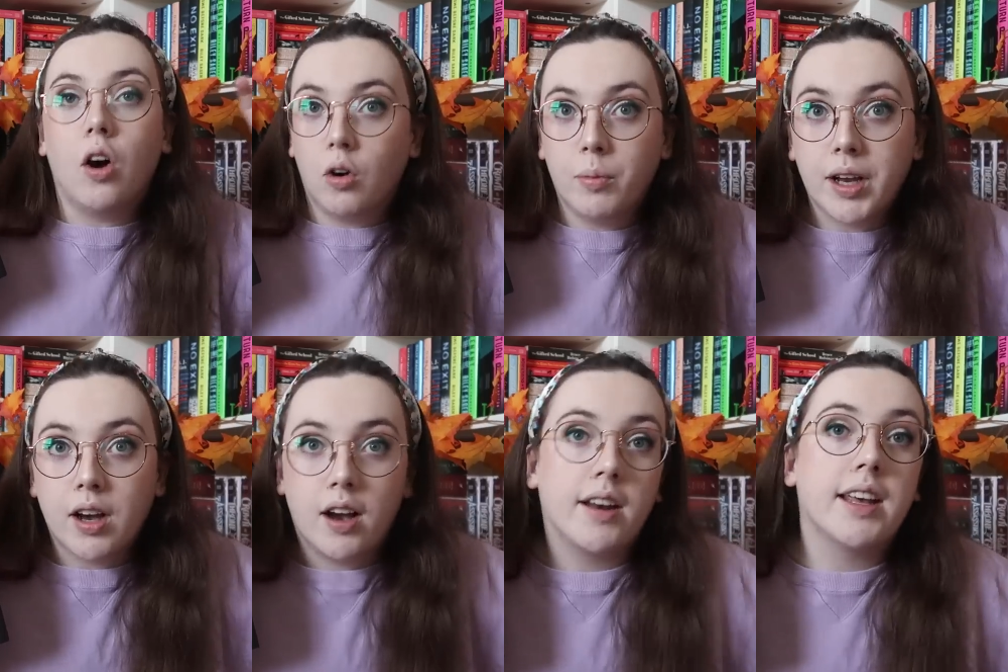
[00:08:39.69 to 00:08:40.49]
oh my
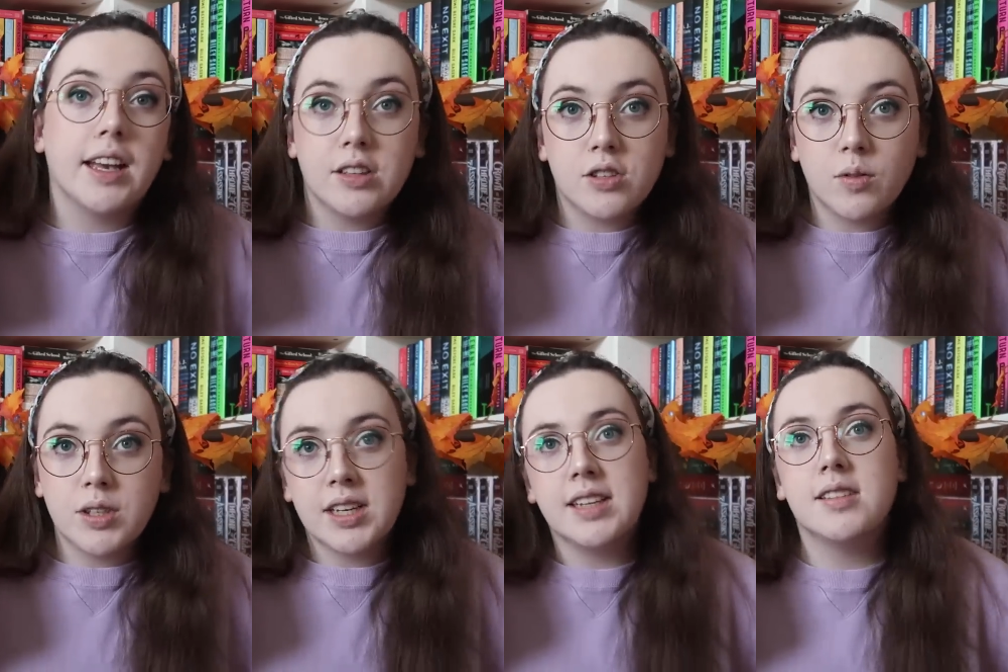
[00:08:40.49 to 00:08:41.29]
god, it's so
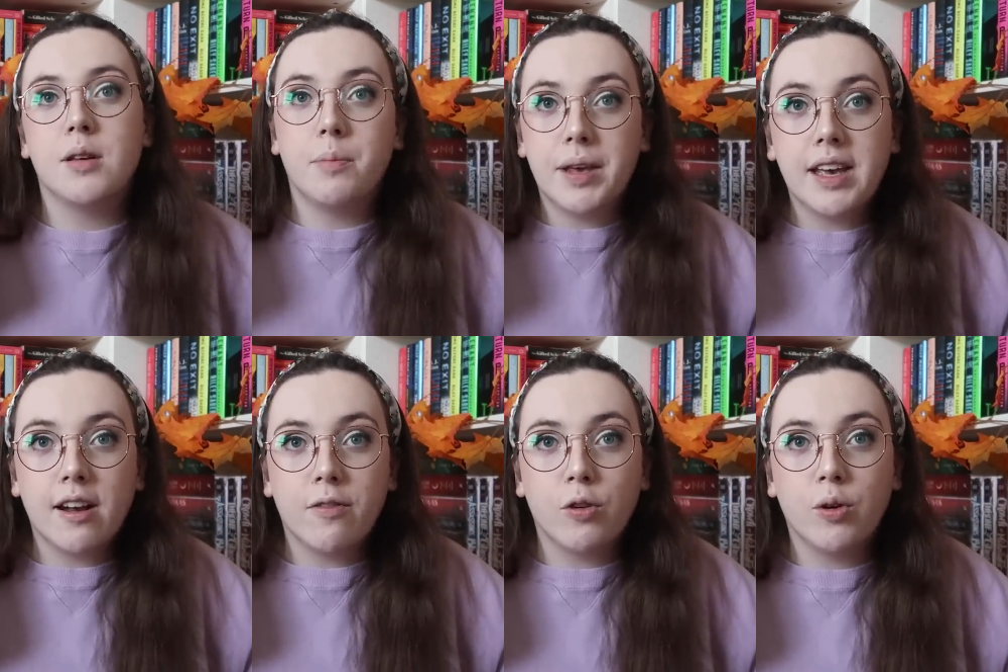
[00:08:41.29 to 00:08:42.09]
intense. Be
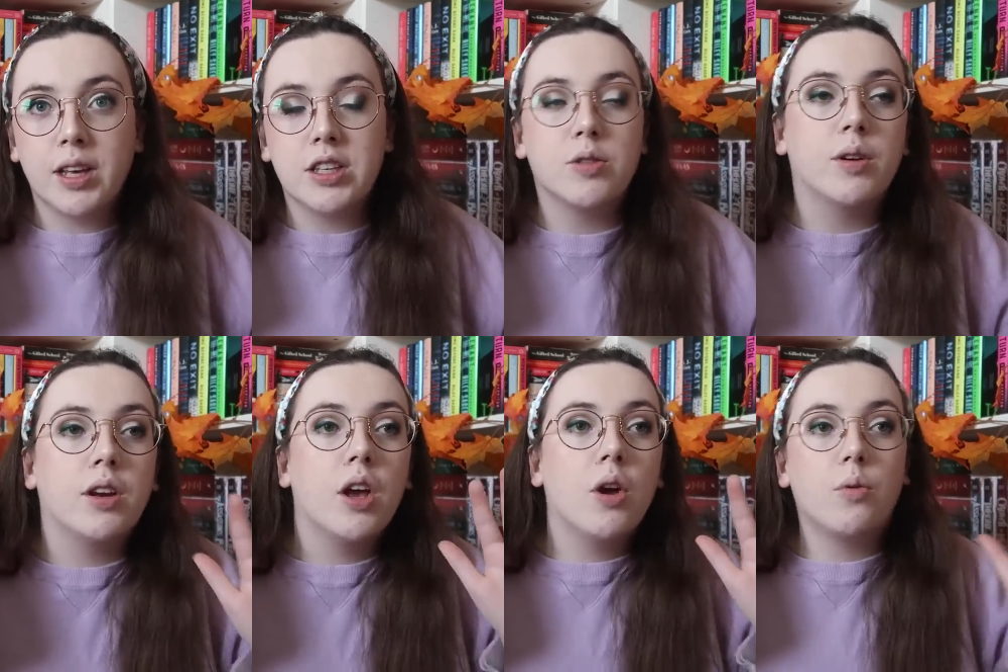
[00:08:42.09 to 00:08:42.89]
careful going into
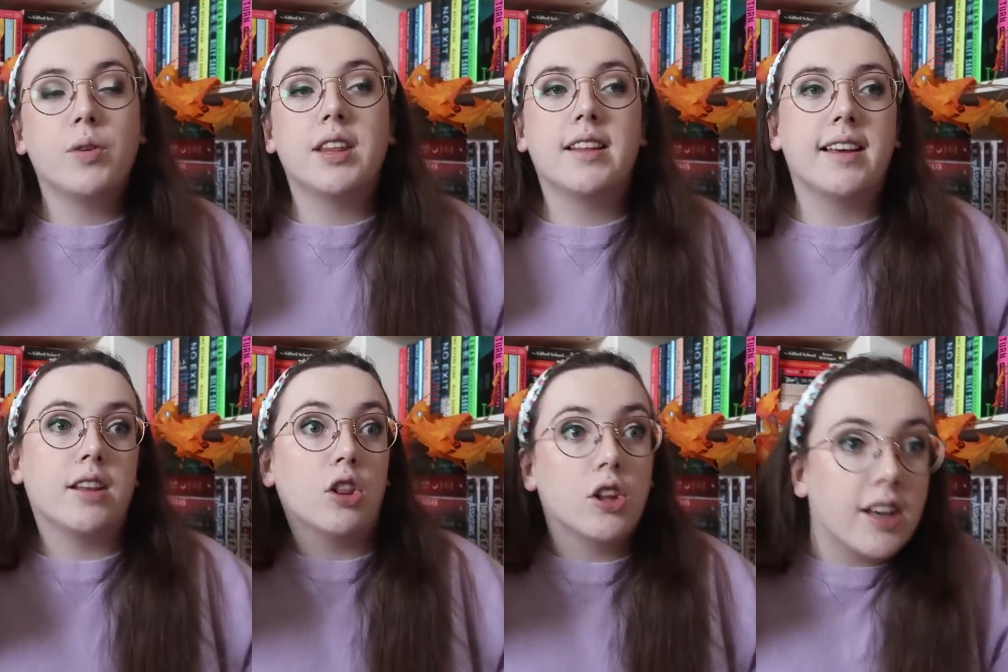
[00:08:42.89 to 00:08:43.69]
it. Really, like,
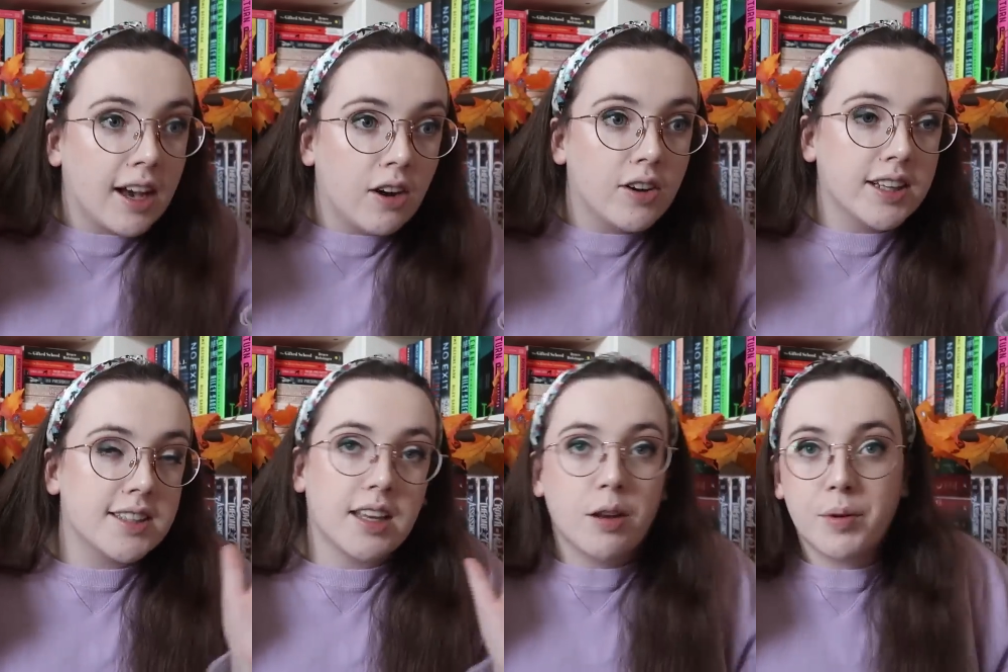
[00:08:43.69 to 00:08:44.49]
look out.
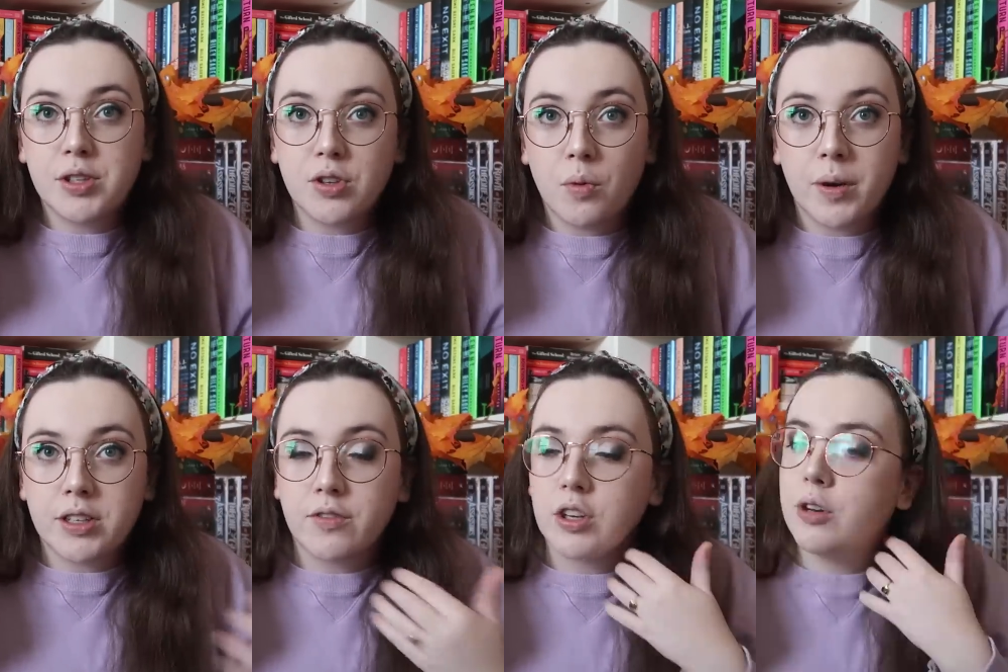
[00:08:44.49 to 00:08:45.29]
It's going to be so
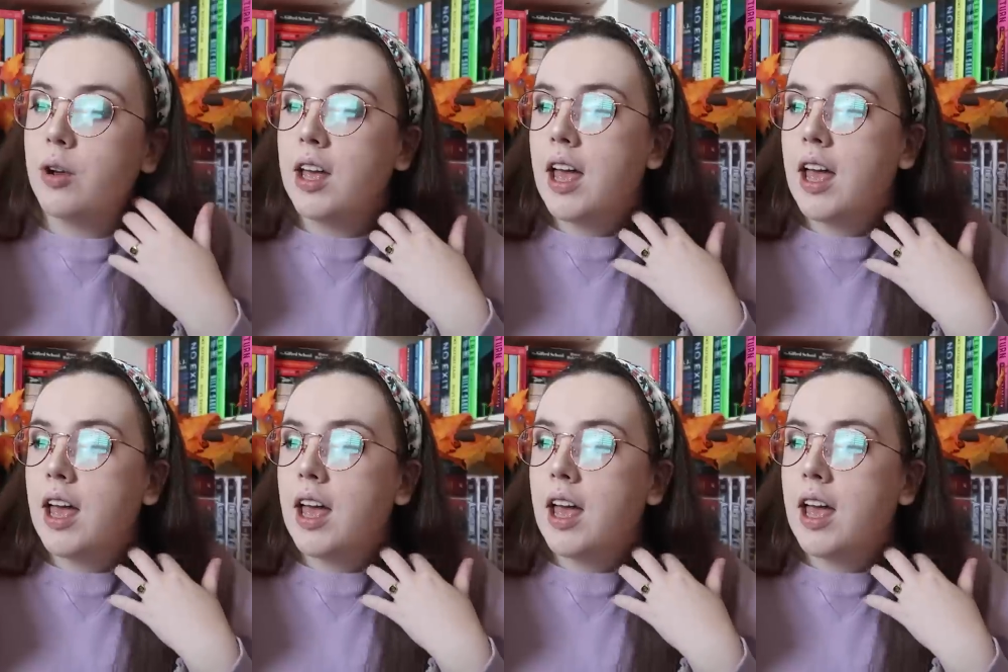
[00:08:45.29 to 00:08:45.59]
much for you.